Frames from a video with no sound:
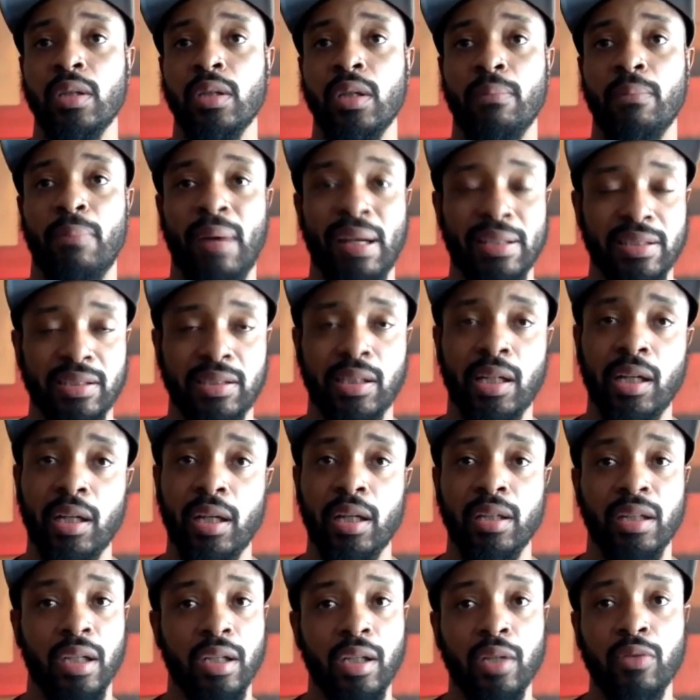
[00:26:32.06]
by
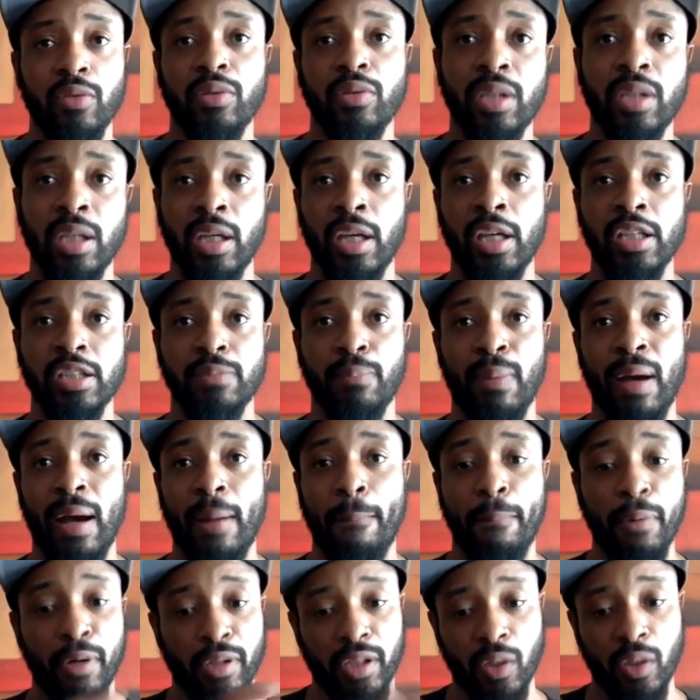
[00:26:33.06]
studying the little things, by
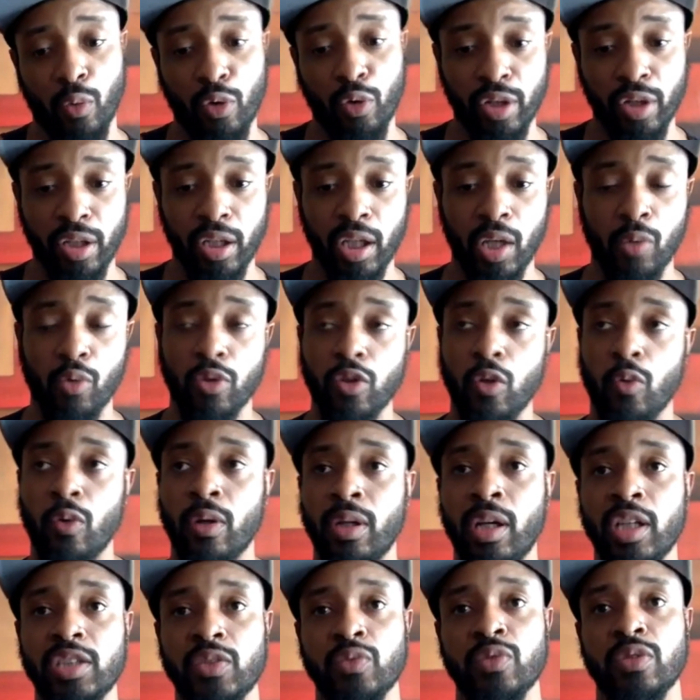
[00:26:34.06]
putting the work in when no one
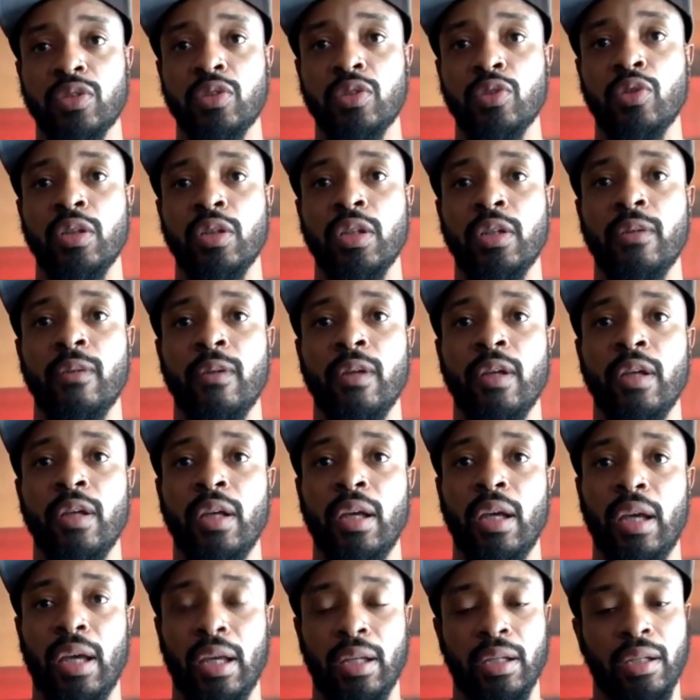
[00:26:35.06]
else was doing it,
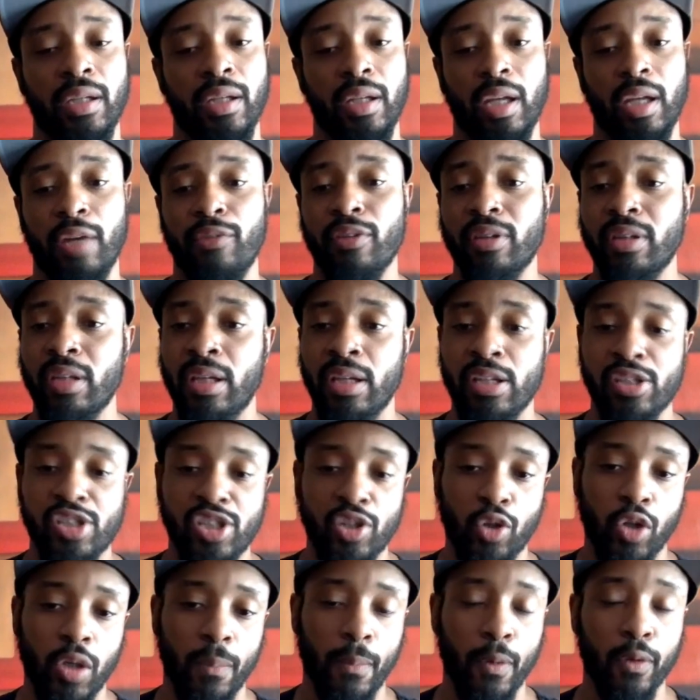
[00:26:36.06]
and then everything
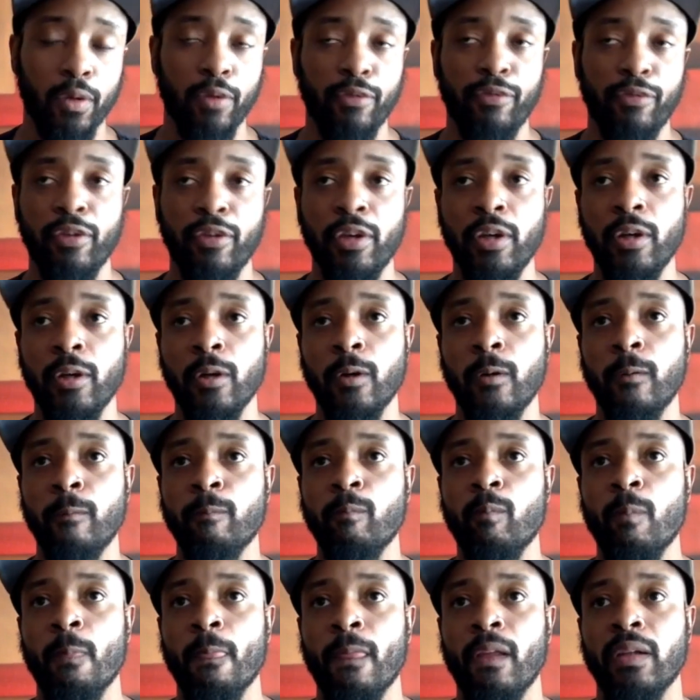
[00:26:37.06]
showed up on the field.
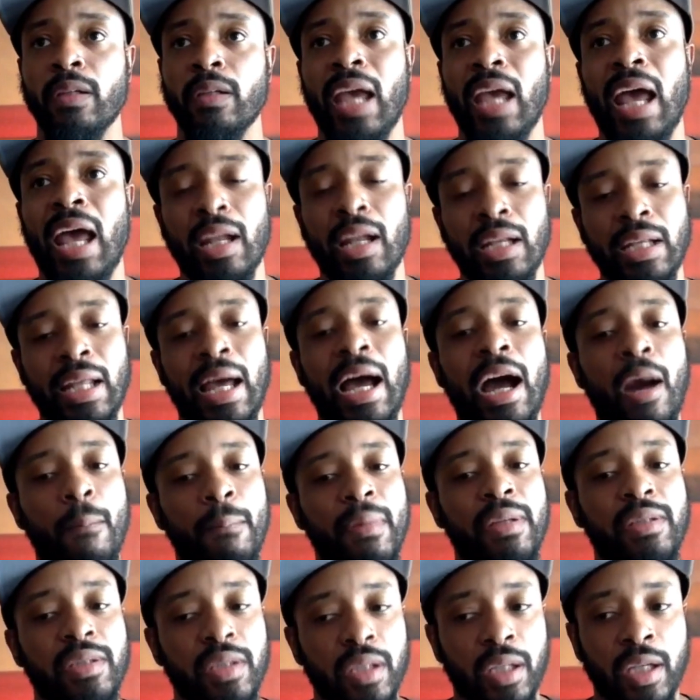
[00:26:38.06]
That allowed
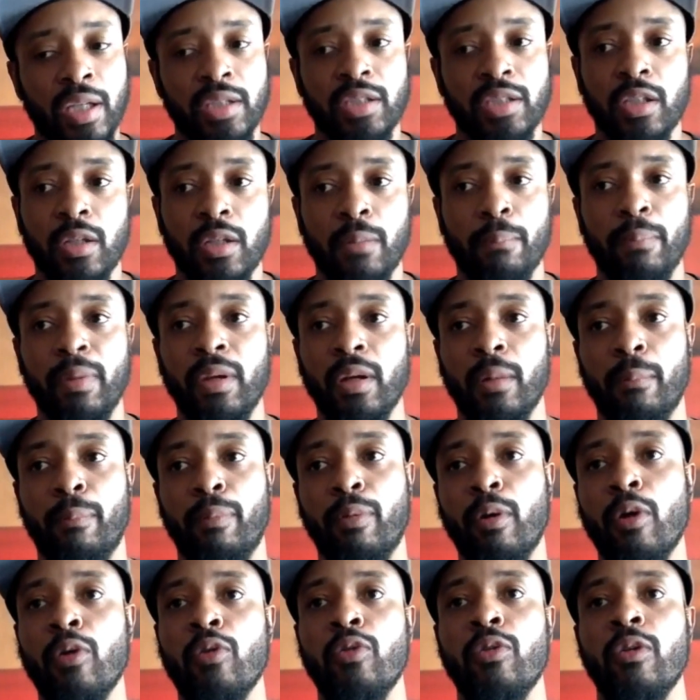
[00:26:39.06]
me to get to the be a
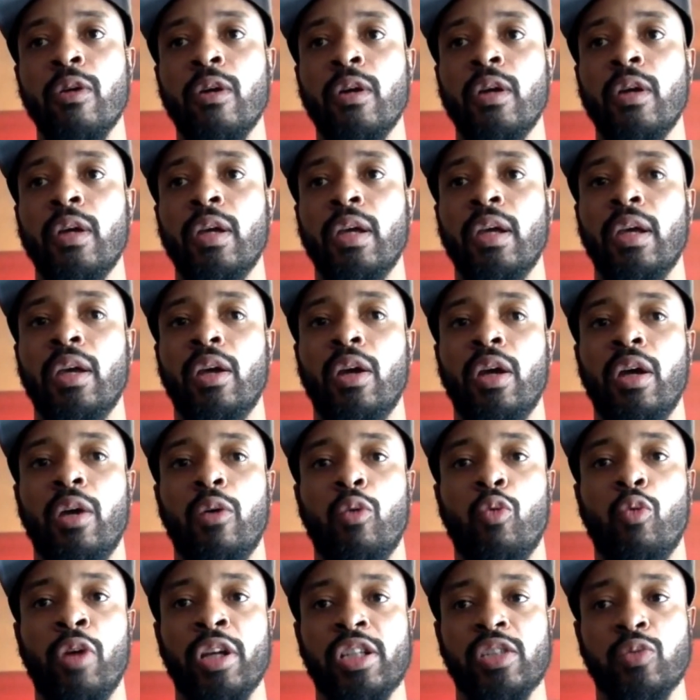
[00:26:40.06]
pro,
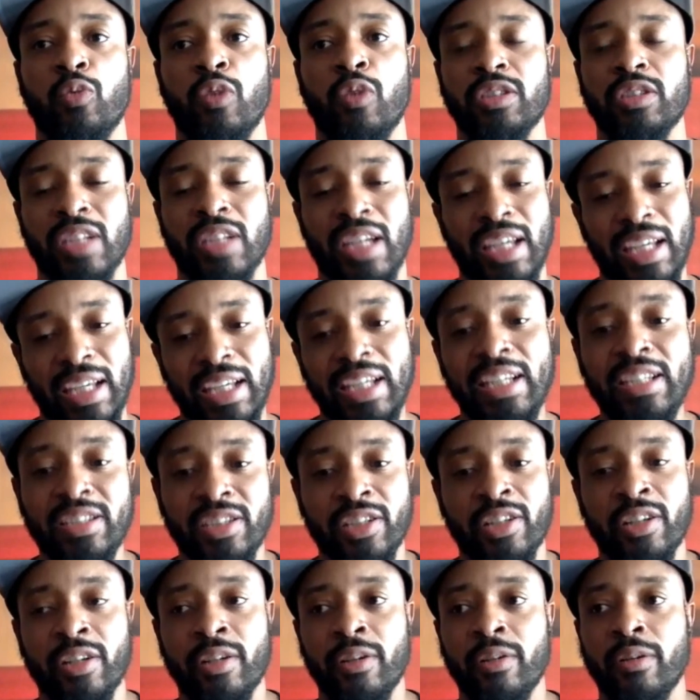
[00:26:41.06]
which was an
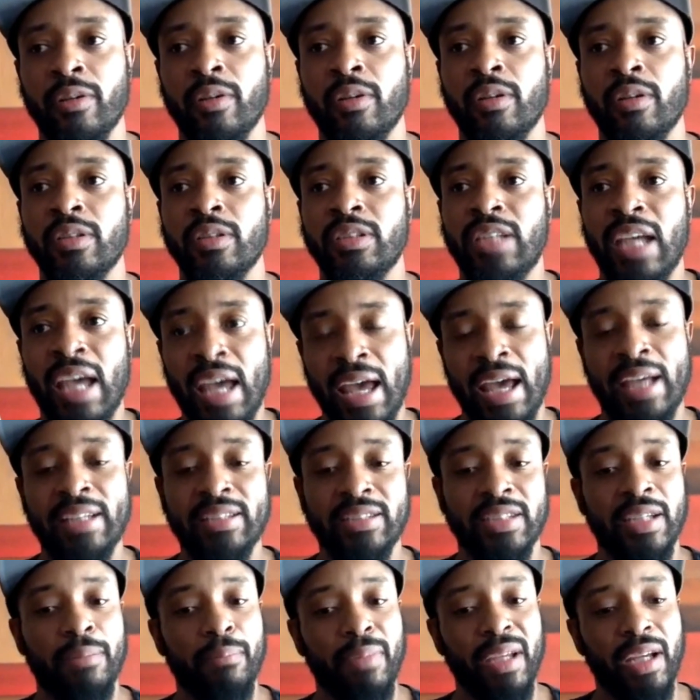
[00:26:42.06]
easier task
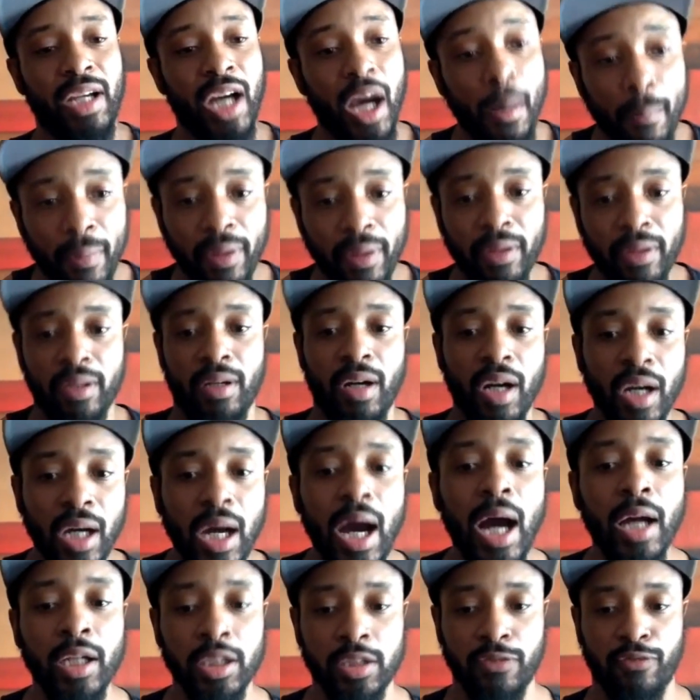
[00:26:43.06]
than becoming a
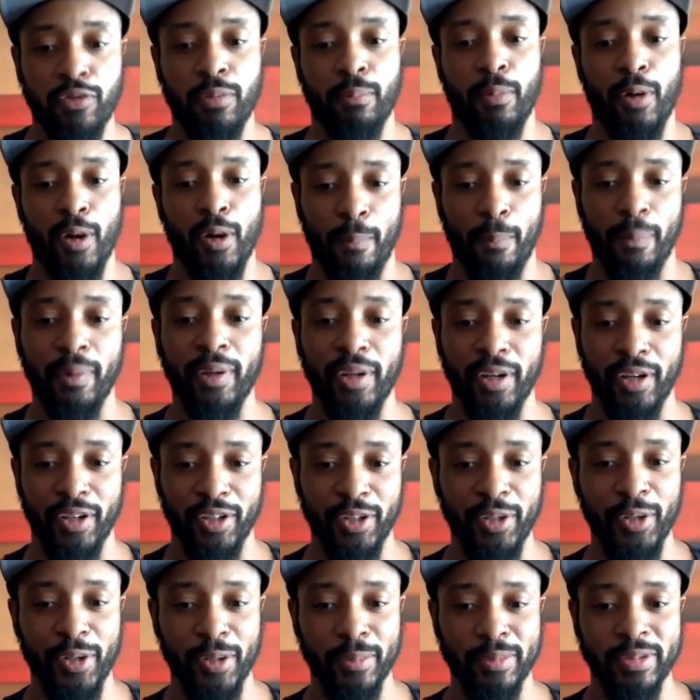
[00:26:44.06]
college football player.
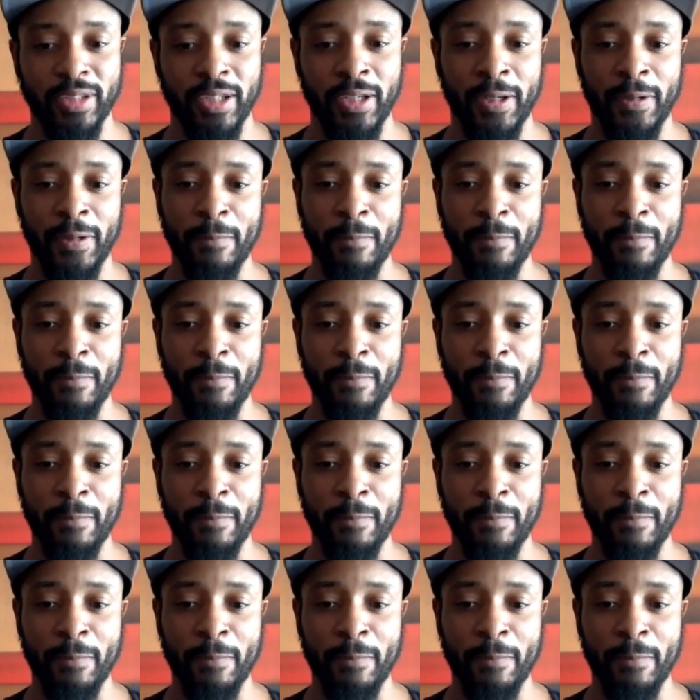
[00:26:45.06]
You know what I'm saying?